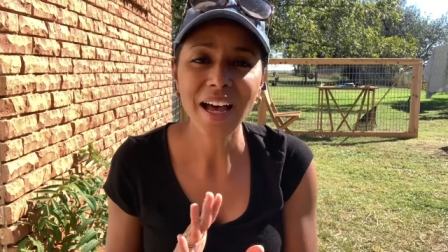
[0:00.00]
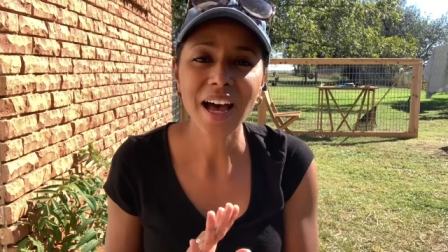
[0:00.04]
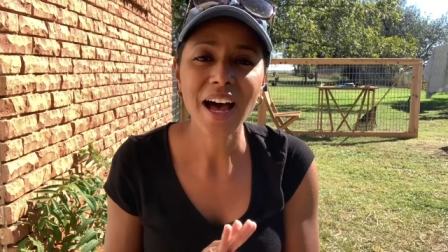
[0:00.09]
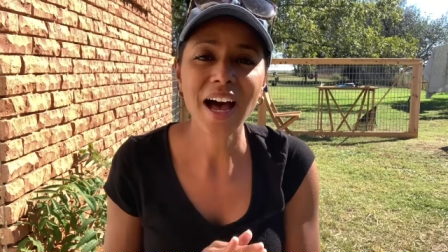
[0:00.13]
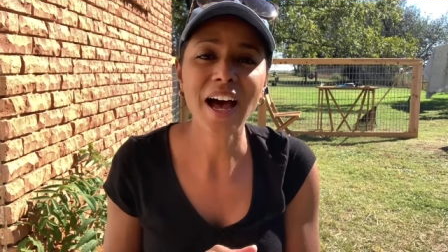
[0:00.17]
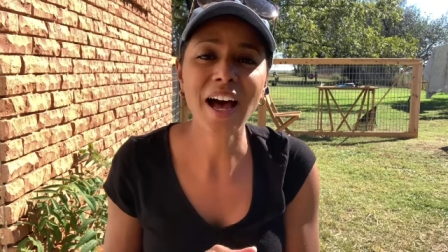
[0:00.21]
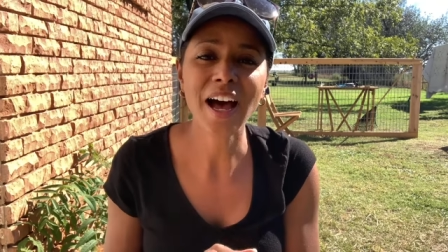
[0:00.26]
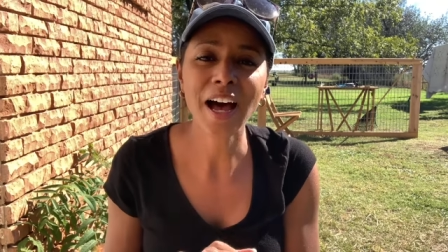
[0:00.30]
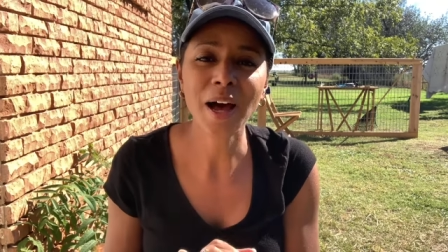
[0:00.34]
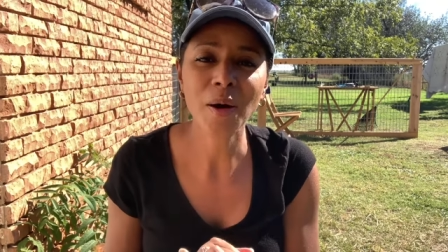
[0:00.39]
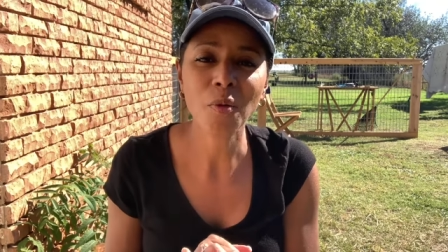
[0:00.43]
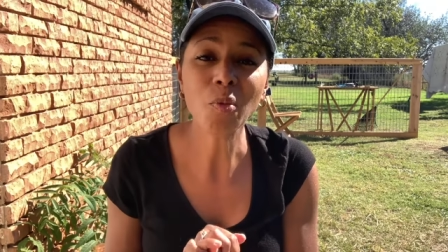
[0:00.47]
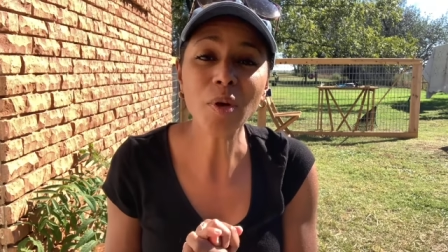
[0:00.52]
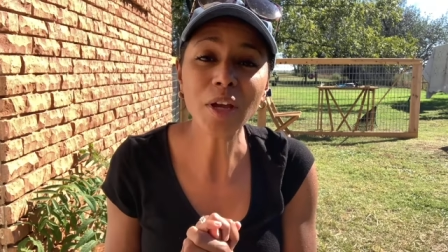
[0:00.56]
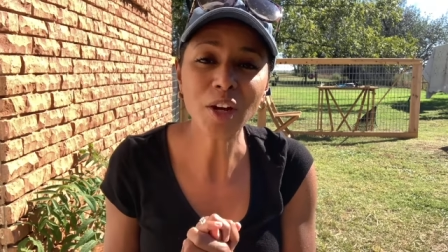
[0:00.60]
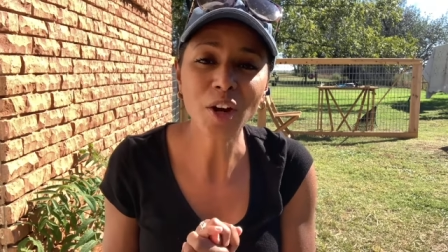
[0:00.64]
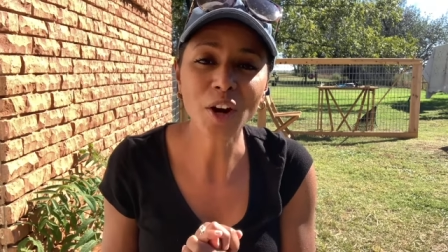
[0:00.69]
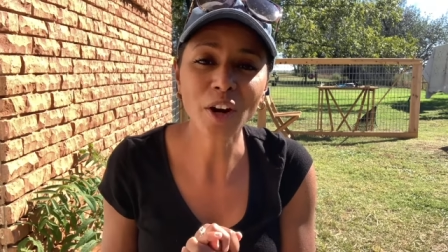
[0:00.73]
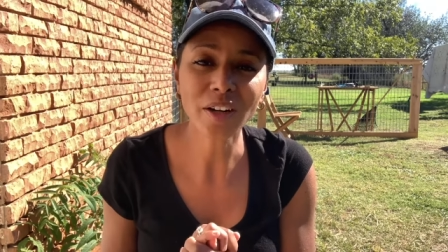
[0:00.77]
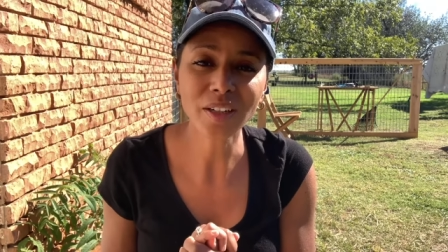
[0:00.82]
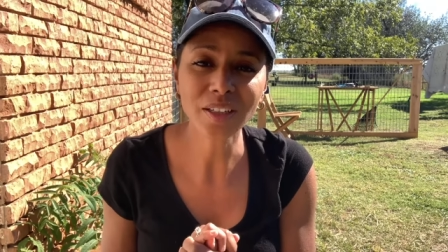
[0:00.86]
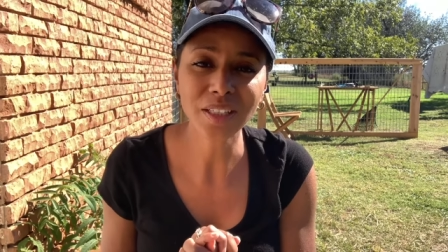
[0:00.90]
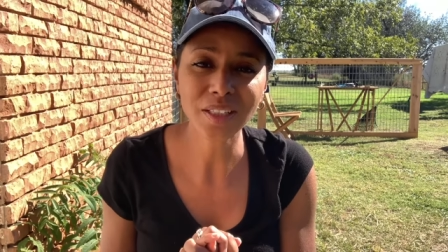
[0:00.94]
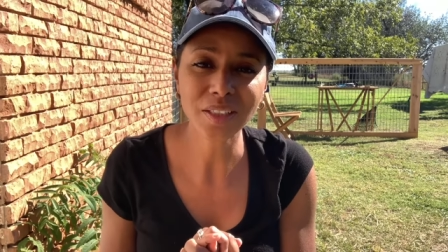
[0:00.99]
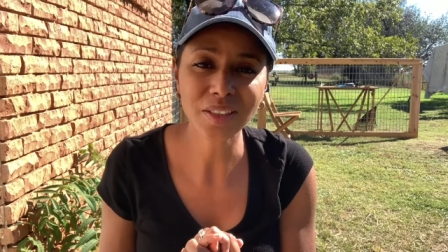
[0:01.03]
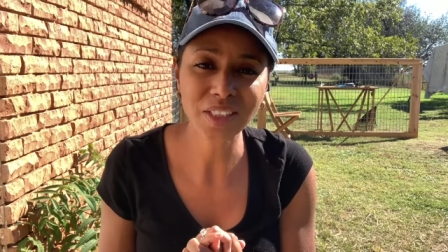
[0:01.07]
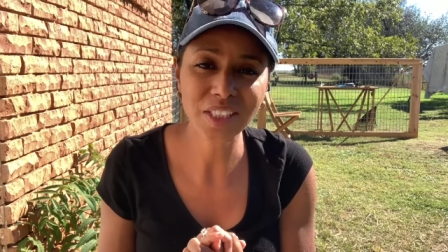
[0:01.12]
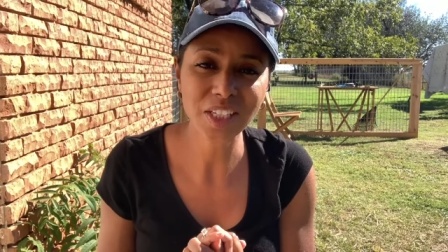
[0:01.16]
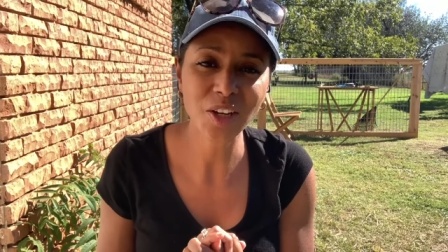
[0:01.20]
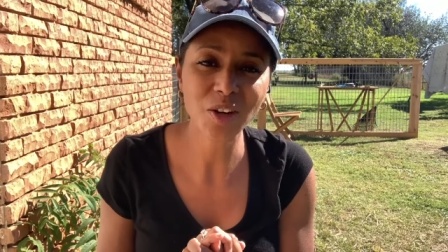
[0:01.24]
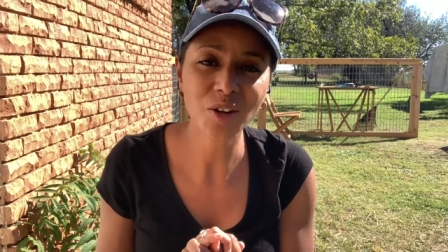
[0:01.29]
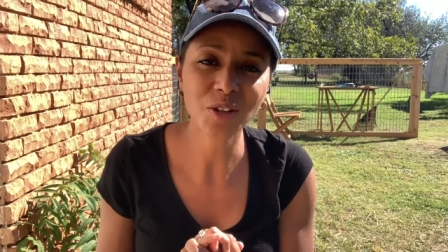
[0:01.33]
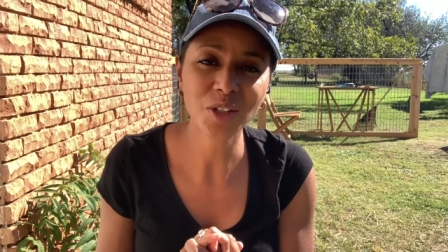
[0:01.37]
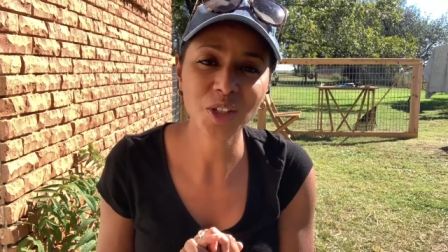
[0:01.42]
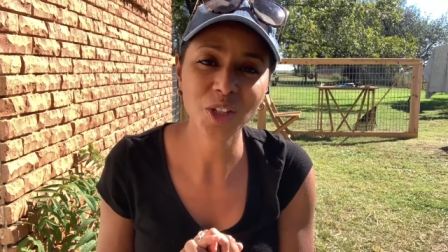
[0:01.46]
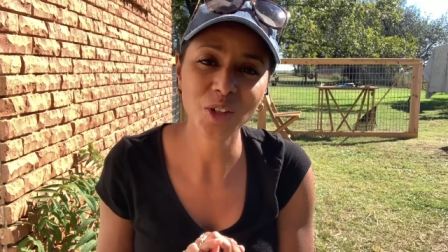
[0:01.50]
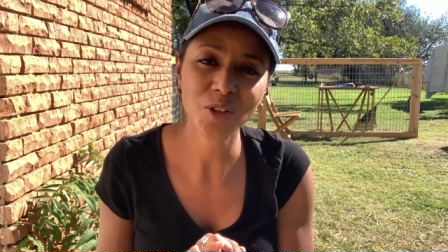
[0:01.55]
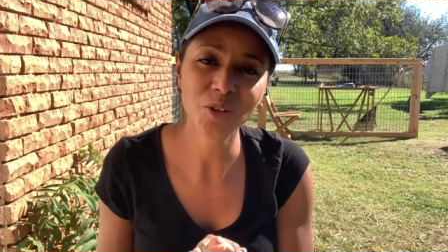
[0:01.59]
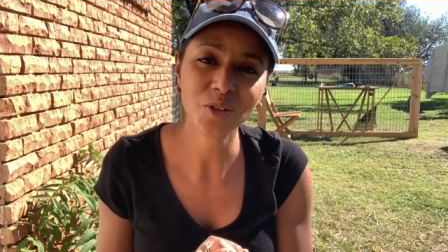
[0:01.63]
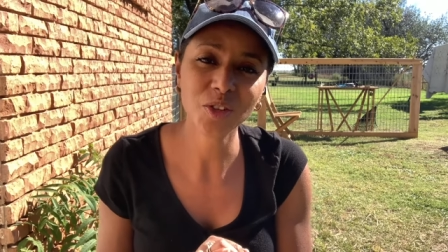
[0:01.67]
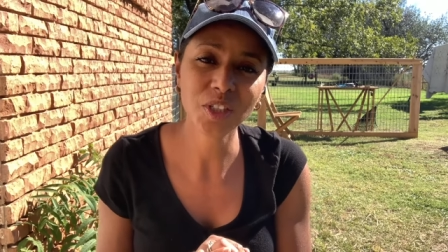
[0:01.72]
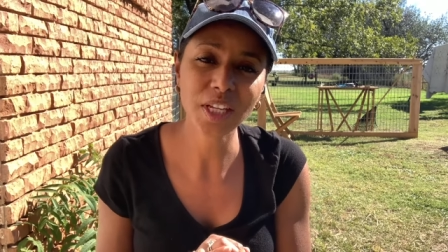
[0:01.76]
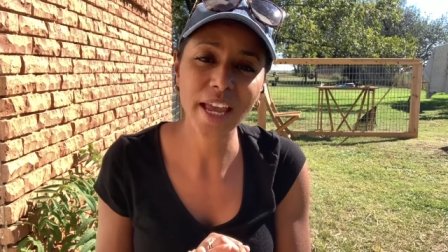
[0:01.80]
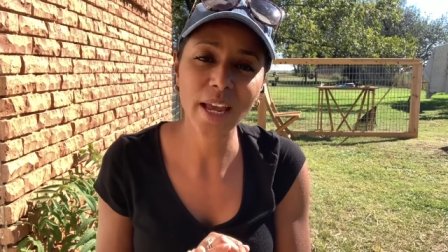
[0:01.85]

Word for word: Uh, we currently still use